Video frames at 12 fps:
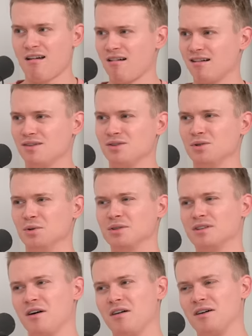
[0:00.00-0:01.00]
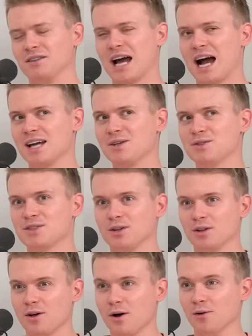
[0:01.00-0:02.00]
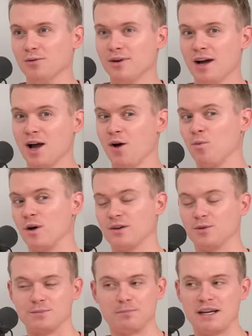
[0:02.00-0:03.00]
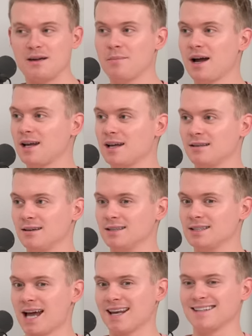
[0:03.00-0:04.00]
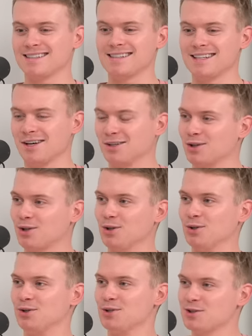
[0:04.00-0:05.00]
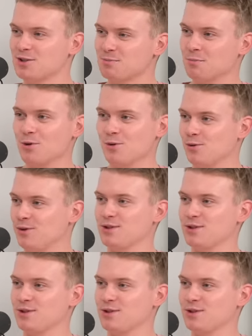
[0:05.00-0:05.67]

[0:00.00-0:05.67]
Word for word: them. Oh, God. I used to love when I would be in my heelys and I'd see a good, smooth